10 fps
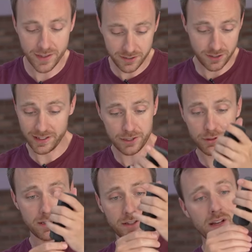This
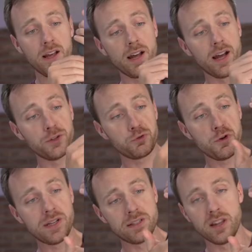literally just uh,
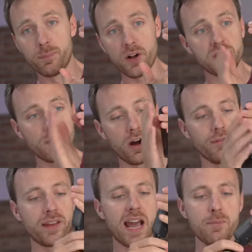screws into the bottom of
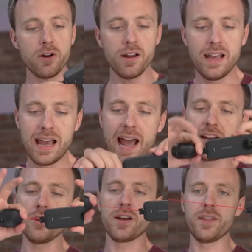the camera and
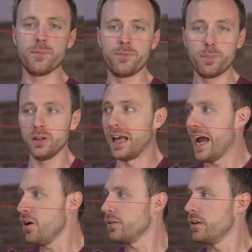you can then pull it
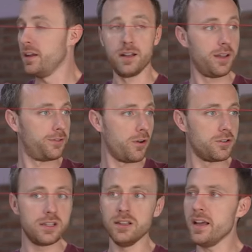out as far as
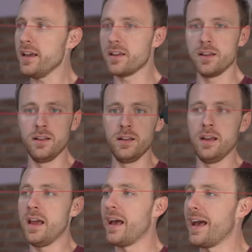you like.
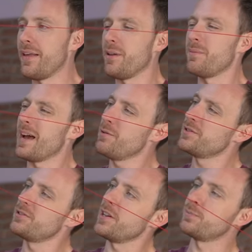And then I would
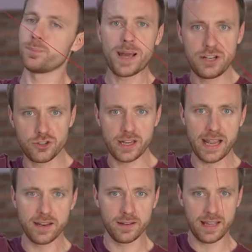suggest pinching
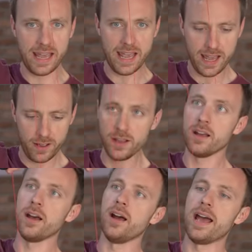in here
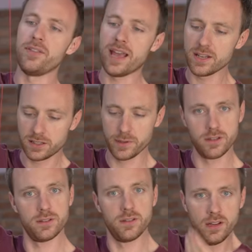uh, at the end so it
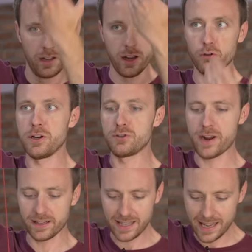doesn't uh,
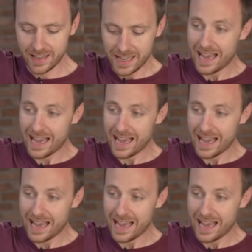retract in.